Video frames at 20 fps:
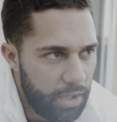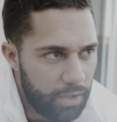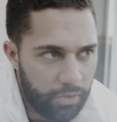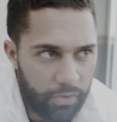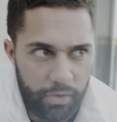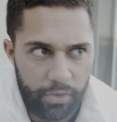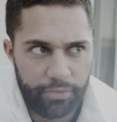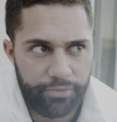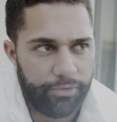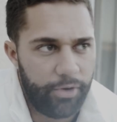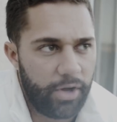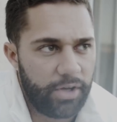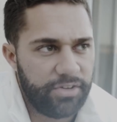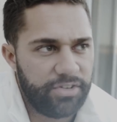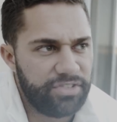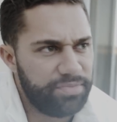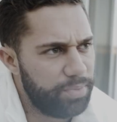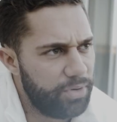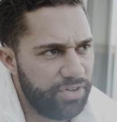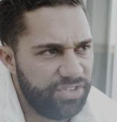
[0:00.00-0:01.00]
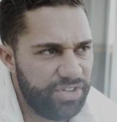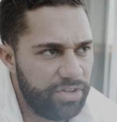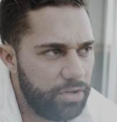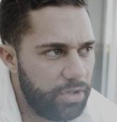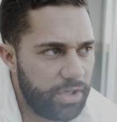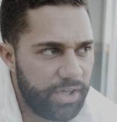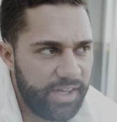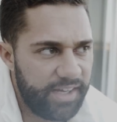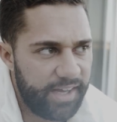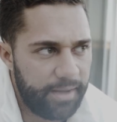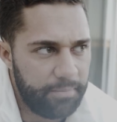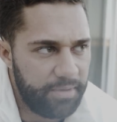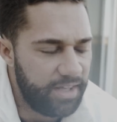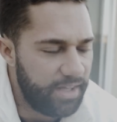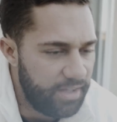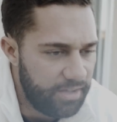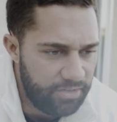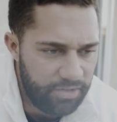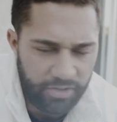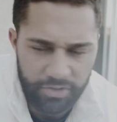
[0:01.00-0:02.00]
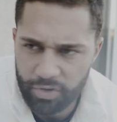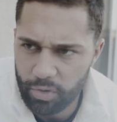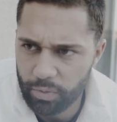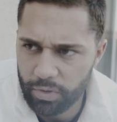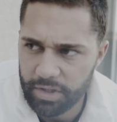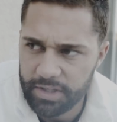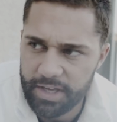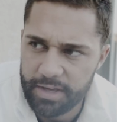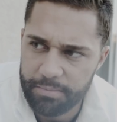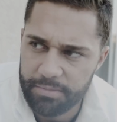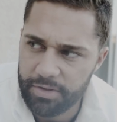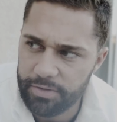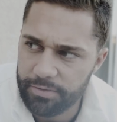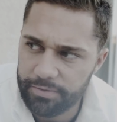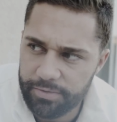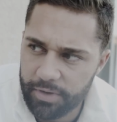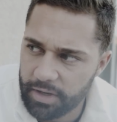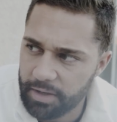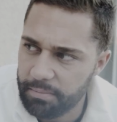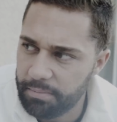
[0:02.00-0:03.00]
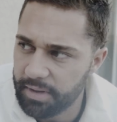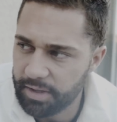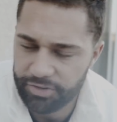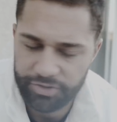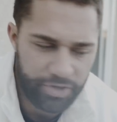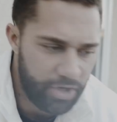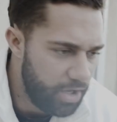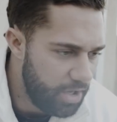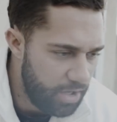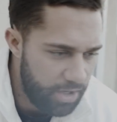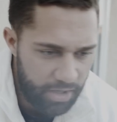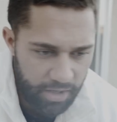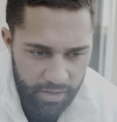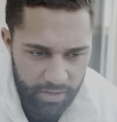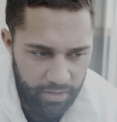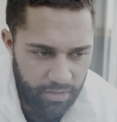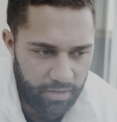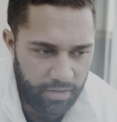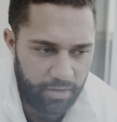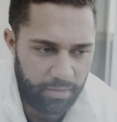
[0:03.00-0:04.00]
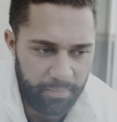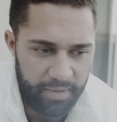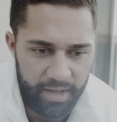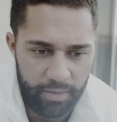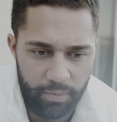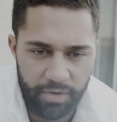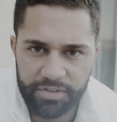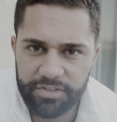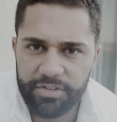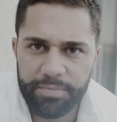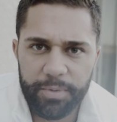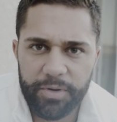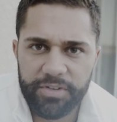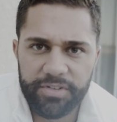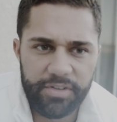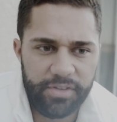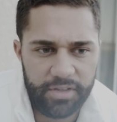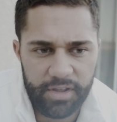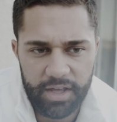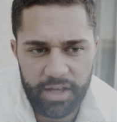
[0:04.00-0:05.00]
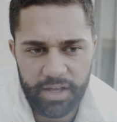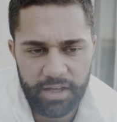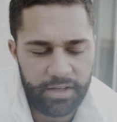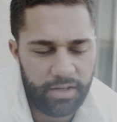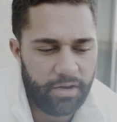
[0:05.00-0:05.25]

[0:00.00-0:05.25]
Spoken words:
Oh fuck, is this person looking at me? Dick, don't look at me, you fucking bitch. Oh man, what does this person think?